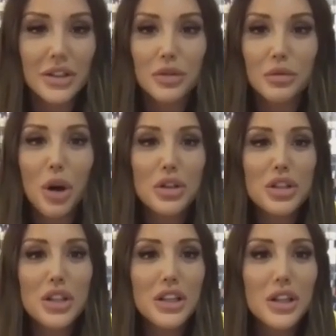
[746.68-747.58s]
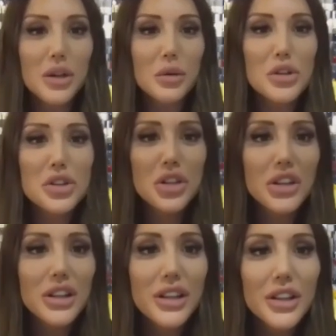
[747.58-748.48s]
What? What's so
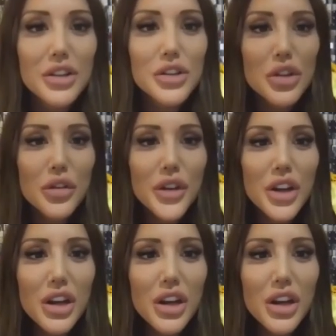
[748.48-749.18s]
much longer, Sophie?